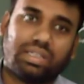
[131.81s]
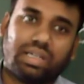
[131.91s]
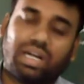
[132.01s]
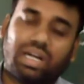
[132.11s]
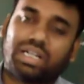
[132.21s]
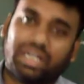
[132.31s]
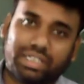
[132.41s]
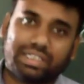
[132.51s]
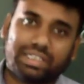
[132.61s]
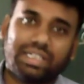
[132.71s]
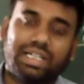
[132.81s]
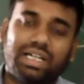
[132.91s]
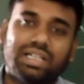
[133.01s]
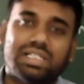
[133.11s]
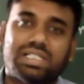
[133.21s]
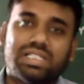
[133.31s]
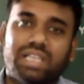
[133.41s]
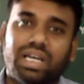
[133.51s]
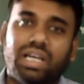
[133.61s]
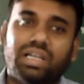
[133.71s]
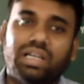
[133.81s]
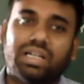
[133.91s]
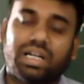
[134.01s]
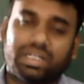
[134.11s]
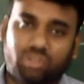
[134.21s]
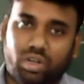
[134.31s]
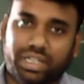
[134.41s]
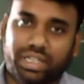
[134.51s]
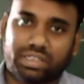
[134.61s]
are connected in a single socket,